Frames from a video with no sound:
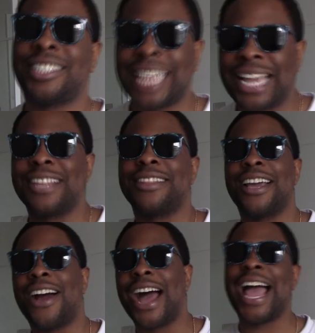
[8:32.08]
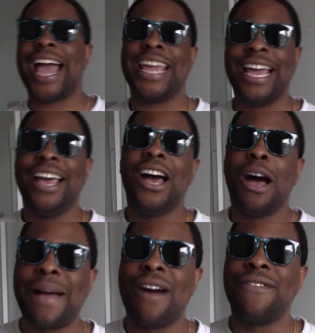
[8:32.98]
second thing I hate
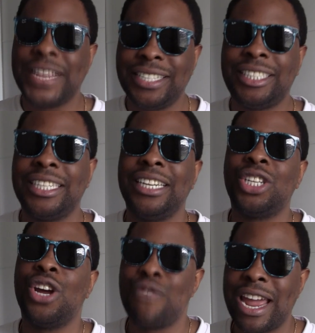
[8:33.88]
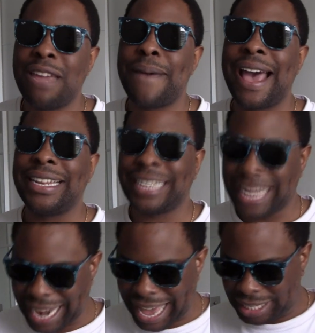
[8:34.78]
about vintage Ray-Ban
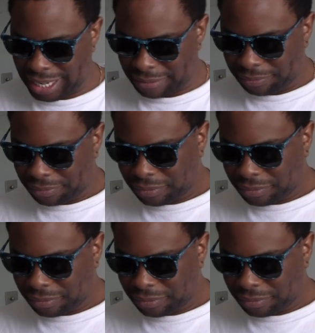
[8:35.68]
collecting.